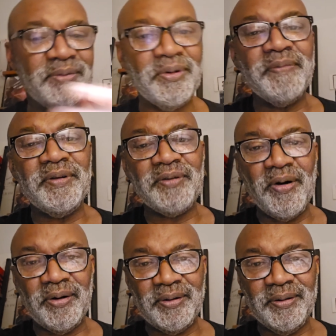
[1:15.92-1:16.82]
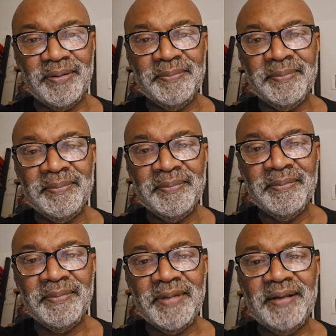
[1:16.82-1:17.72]
the story of this article
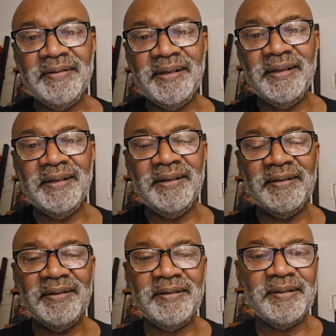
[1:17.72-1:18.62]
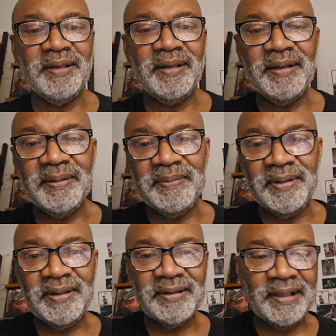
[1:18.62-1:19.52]
that's in this
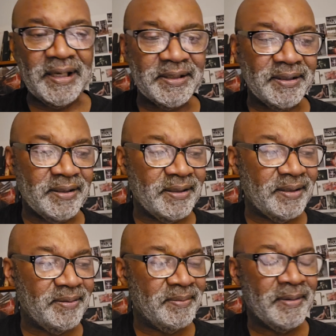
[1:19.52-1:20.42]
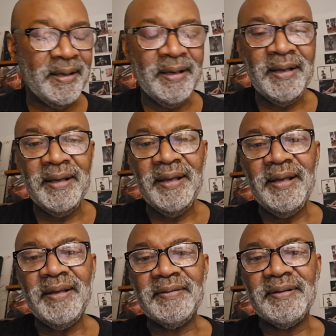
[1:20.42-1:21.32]
collection, and that
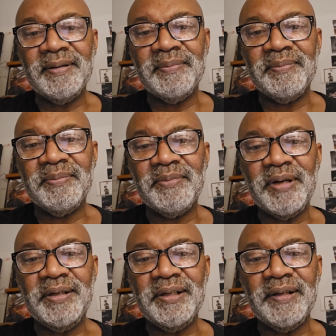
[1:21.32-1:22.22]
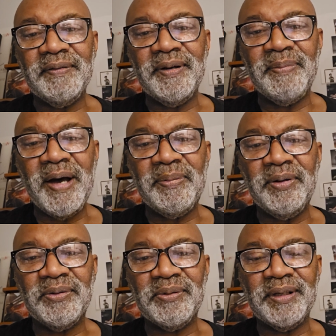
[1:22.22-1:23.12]
has a great deal of hip hop
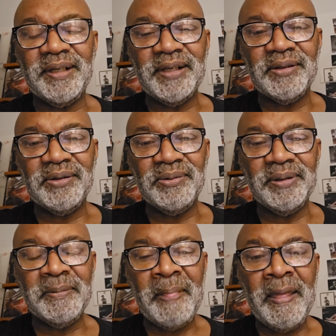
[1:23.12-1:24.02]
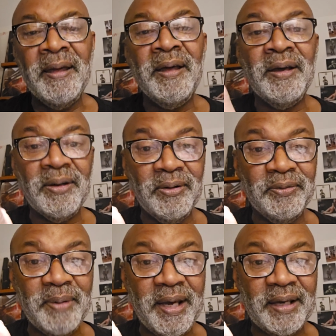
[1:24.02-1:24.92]
history connected to it,
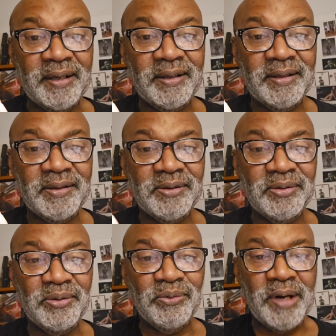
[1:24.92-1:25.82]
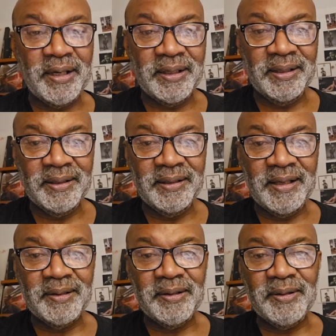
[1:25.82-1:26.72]
goes back to Rocky.
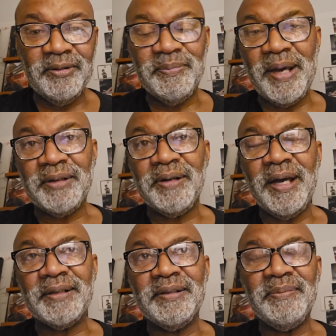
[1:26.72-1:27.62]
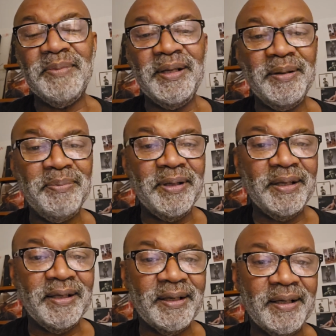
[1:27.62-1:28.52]
And that goes back to actually me
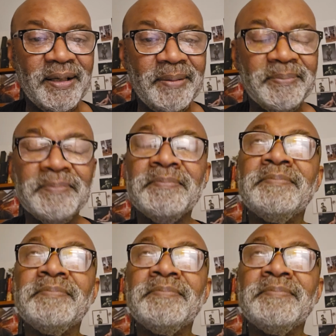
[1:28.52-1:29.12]
being, I